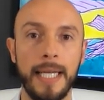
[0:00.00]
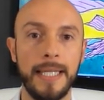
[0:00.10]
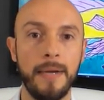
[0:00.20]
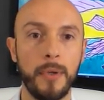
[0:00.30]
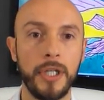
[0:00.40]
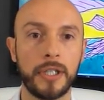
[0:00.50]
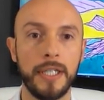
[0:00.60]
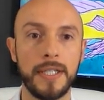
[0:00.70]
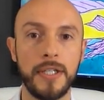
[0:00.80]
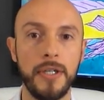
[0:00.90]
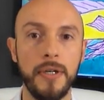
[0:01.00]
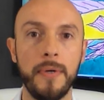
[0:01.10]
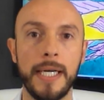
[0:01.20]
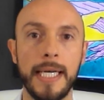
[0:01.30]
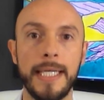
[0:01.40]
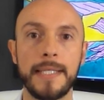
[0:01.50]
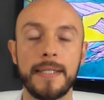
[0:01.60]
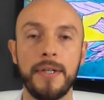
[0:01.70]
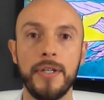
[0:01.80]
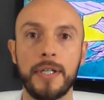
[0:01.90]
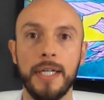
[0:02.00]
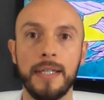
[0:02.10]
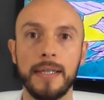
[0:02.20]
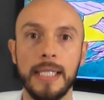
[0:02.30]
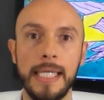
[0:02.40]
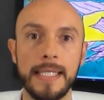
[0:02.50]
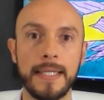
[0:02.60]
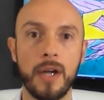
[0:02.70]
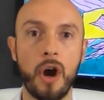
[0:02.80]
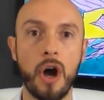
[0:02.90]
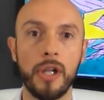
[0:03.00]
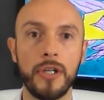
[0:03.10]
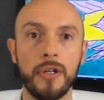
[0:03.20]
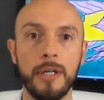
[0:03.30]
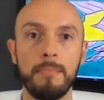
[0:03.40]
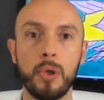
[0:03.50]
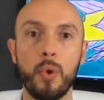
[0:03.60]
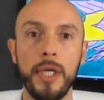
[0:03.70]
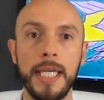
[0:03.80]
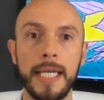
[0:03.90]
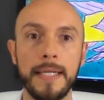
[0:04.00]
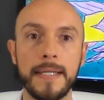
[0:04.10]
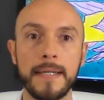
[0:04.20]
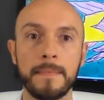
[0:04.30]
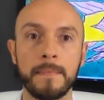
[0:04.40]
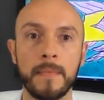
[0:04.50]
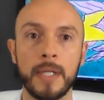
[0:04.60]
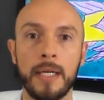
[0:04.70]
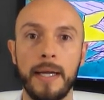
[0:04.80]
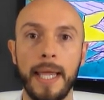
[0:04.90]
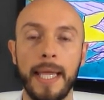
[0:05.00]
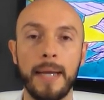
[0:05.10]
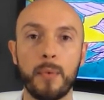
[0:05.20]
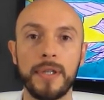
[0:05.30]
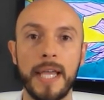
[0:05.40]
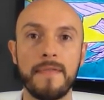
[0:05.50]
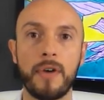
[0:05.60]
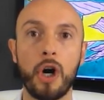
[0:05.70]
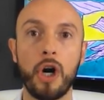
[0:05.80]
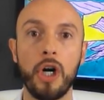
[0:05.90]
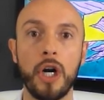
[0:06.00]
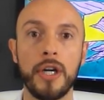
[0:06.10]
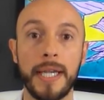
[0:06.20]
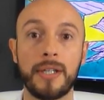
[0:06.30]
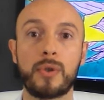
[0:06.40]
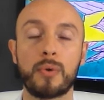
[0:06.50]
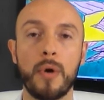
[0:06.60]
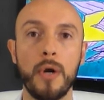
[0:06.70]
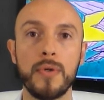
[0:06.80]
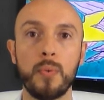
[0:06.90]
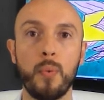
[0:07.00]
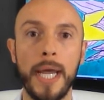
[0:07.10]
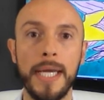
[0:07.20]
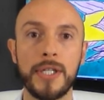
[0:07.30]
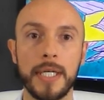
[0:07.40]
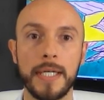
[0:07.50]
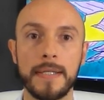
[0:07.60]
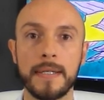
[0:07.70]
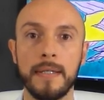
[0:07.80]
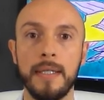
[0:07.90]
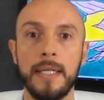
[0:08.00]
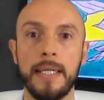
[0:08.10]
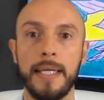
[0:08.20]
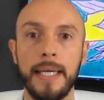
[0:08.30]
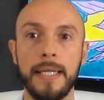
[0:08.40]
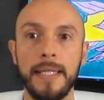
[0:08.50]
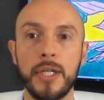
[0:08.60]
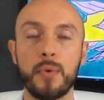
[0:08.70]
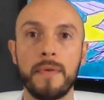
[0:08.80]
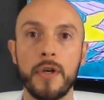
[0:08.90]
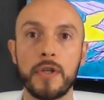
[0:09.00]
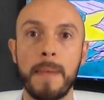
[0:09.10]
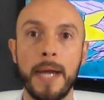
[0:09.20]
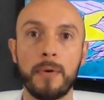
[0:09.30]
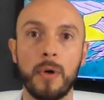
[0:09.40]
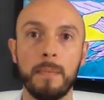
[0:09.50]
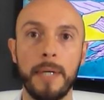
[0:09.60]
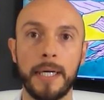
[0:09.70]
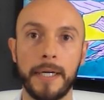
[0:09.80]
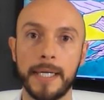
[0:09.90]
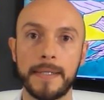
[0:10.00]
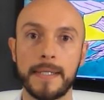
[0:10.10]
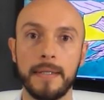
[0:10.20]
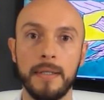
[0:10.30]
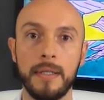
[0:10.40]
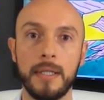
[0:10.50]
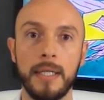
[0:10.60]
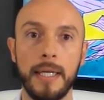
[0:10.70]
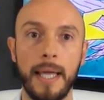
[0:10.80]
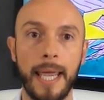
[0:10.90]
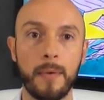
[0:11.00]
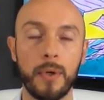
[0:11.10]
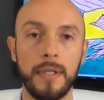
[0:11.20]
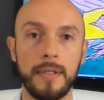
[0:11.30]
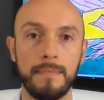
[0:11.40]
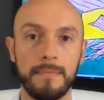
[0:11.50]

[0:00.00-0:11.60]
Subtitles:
And then what you're going to do is you're going to list all your employees and what they've earned in gross wages in each one of those payroll periods. And what